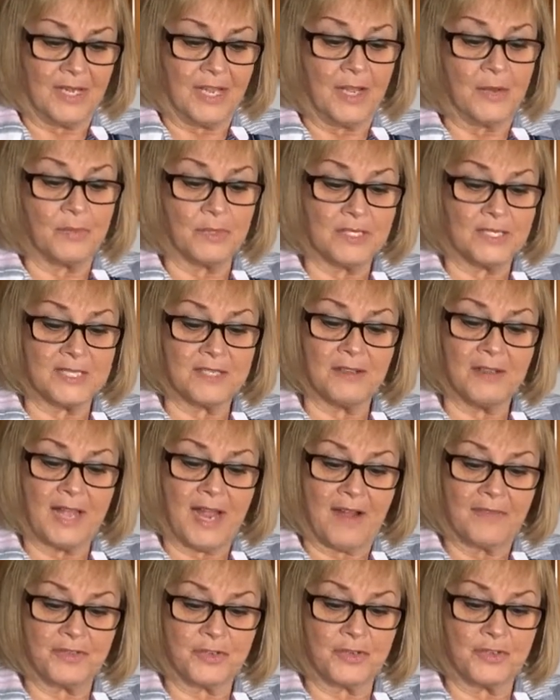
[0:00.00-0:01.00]
It was still
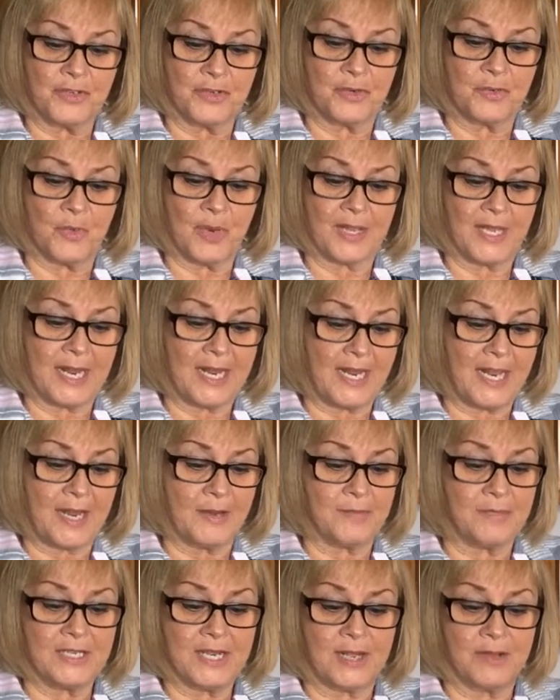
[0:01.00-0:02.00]
afternoon when they
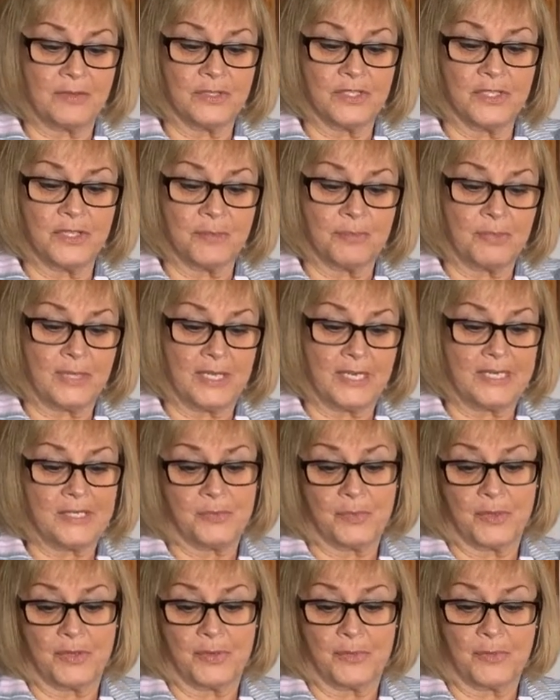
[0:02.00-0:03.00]
came down to the
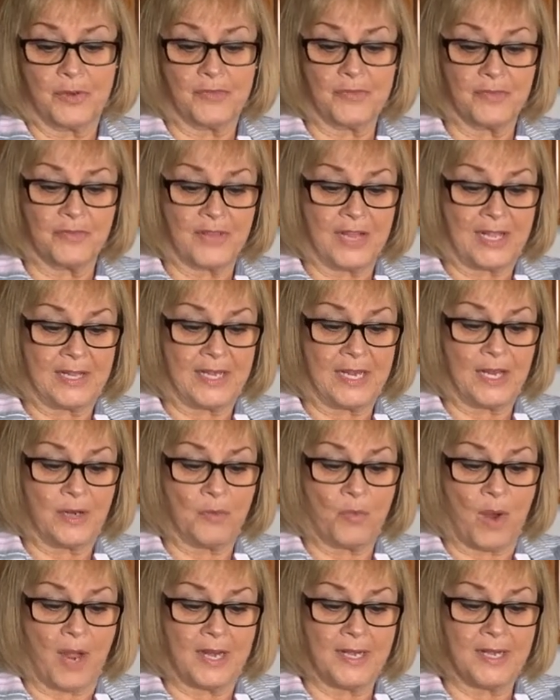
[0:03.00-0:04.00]
place where the river valley
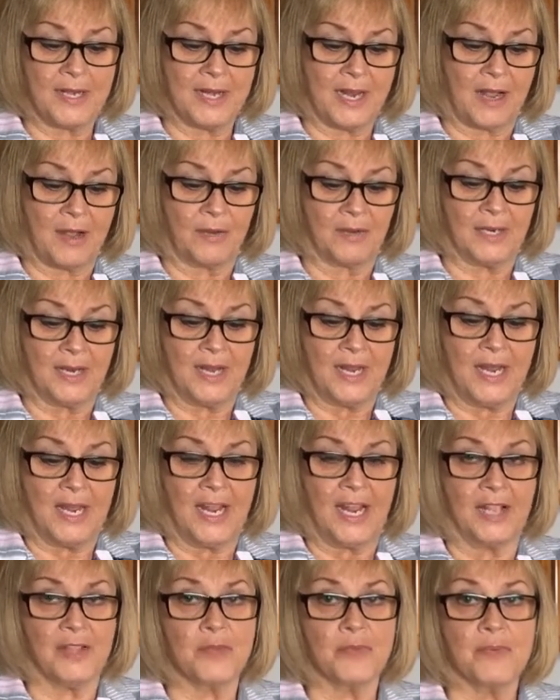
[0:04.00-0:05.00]
had widened out
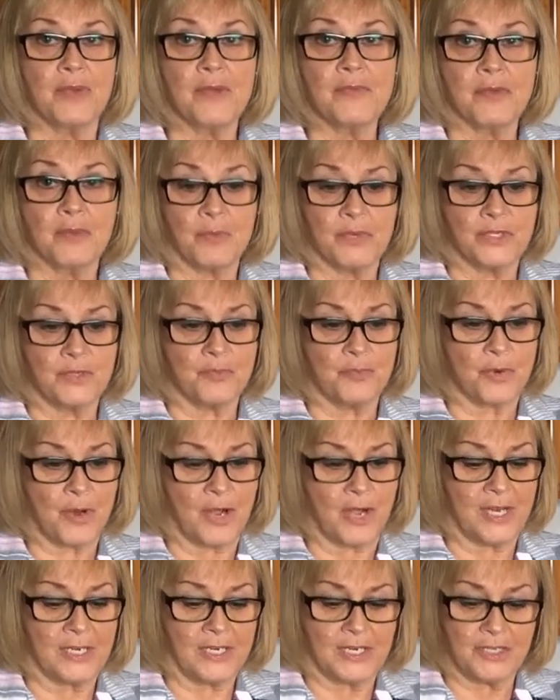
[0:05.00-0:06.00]
and the river was
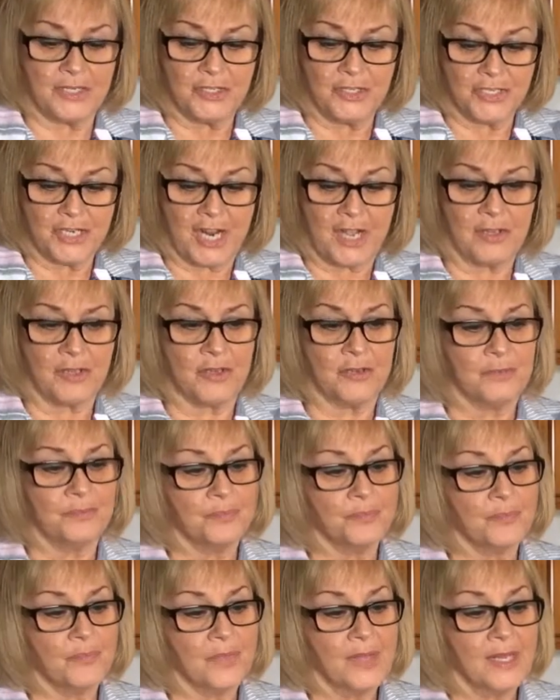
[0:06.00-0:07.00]
broad and shallow.
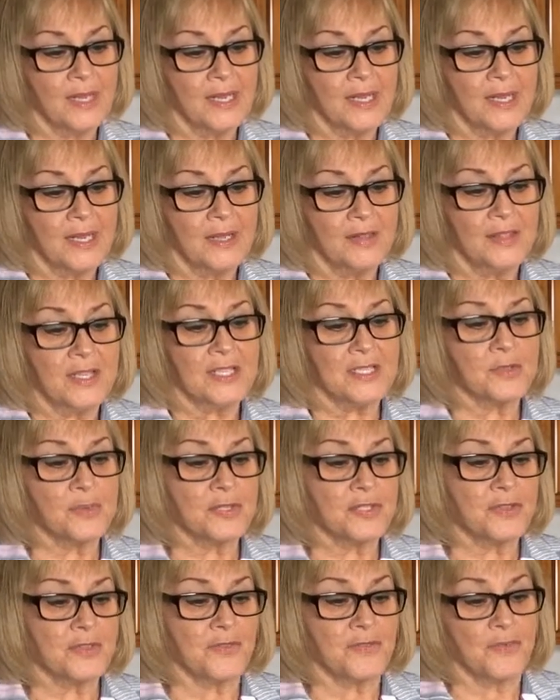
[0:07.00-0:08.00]
This
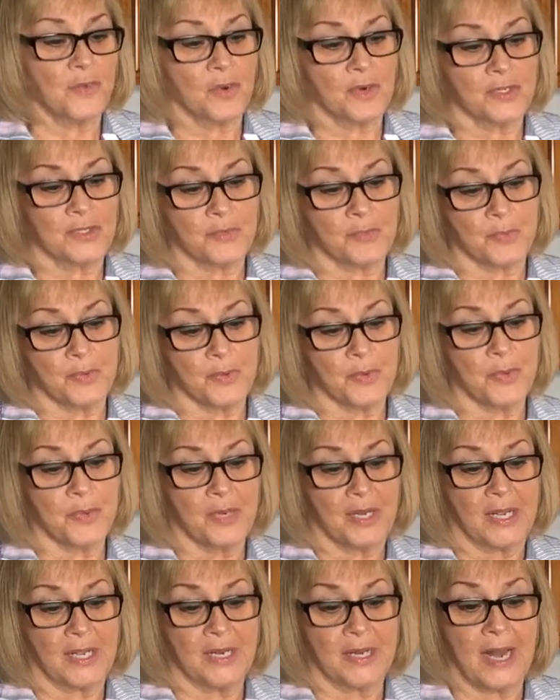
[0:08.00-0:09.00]
was the fords of
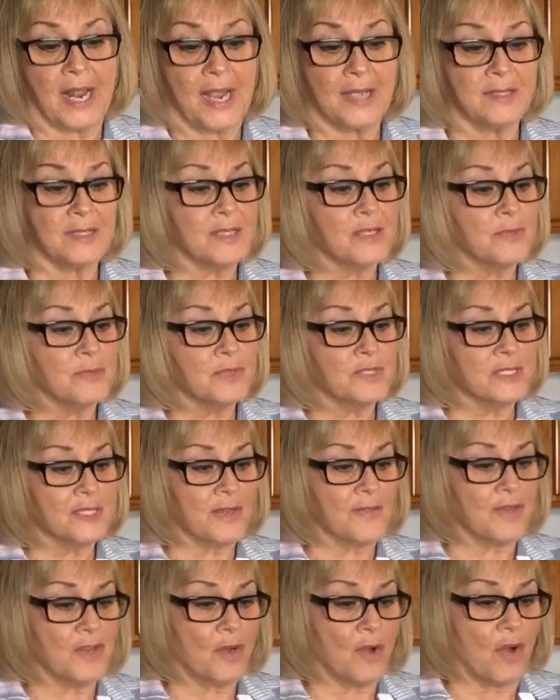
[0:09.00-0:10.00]
Baruna, and Aslan was
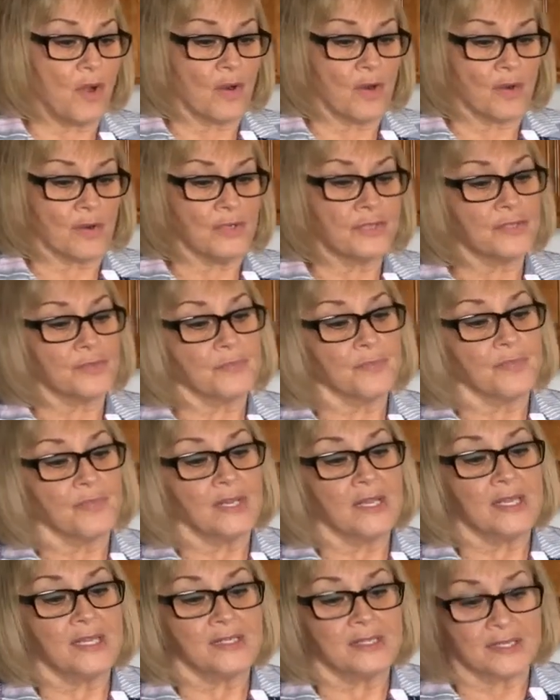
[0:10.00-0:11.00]
giving orders.
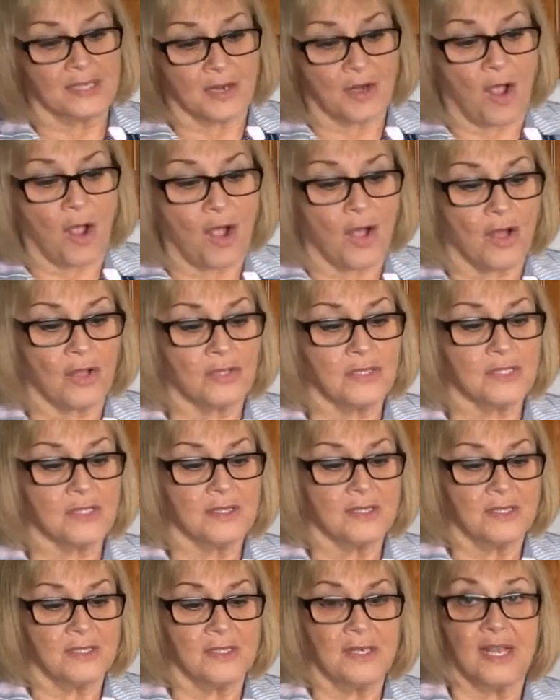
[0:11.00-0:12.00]
He said, "Halt,"
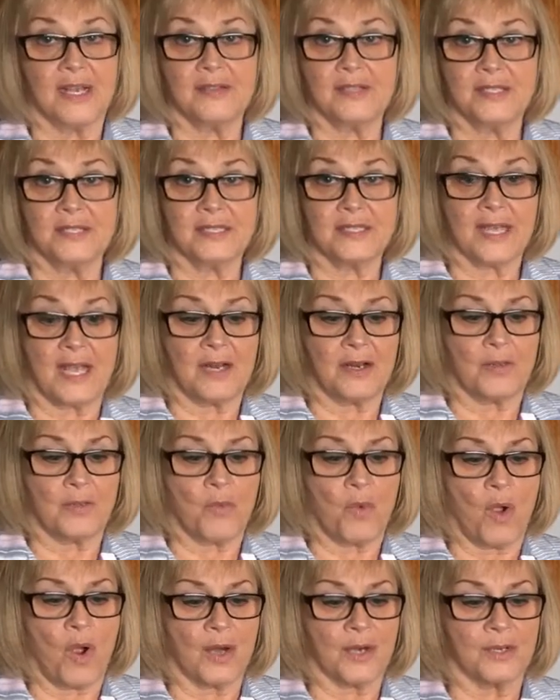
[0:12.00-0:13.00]
on this side of the
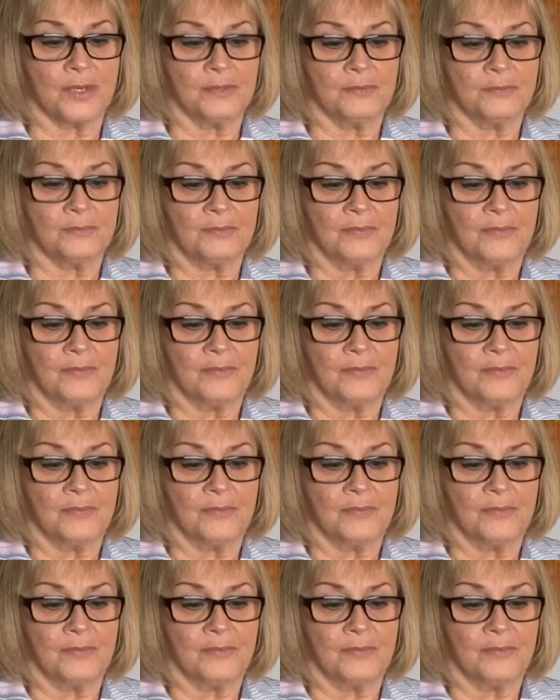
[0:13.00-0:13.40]
water.